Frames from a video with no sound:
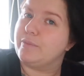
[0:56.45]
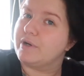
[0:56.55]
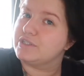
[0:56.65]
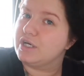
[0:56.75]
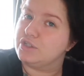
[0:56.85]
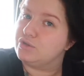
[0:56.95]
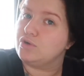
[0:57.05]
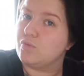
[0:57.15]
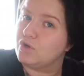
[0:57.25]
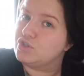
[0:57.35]
because I do
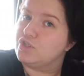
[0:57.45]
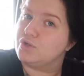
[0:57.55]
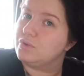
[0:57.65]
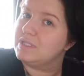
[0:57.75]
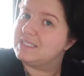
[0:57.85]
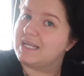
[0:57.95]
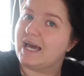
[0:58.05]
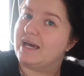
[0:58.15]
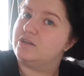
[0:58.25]
not want to scare